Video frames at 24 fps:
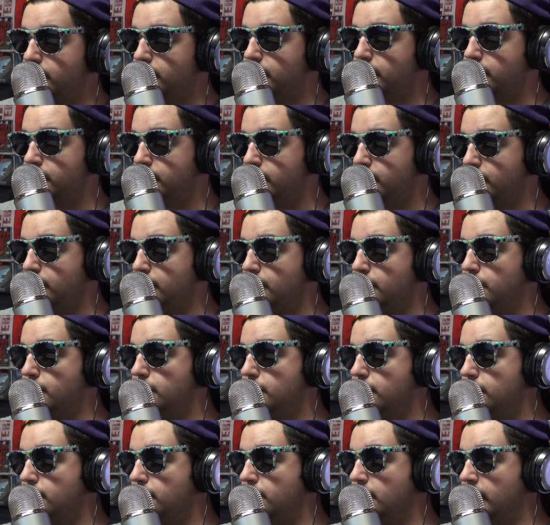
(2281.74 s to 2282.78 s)
So
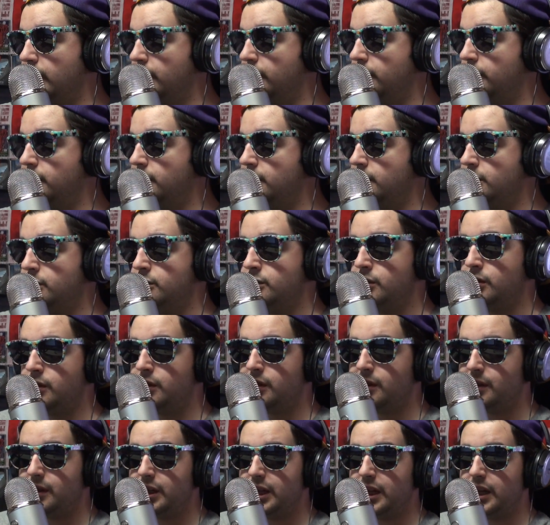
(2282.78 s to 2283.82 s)
I couldn't
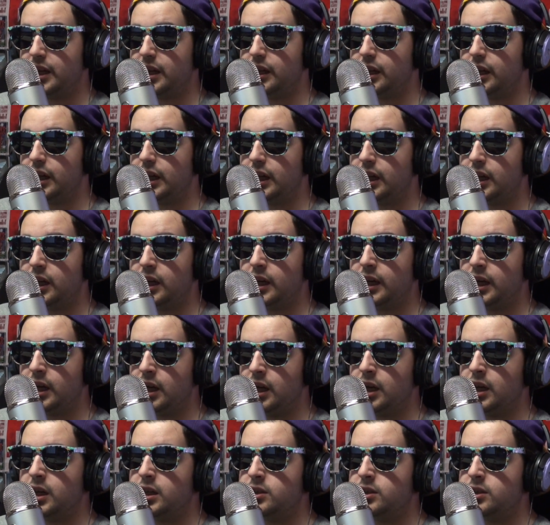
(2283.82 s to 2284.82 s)
enjoy any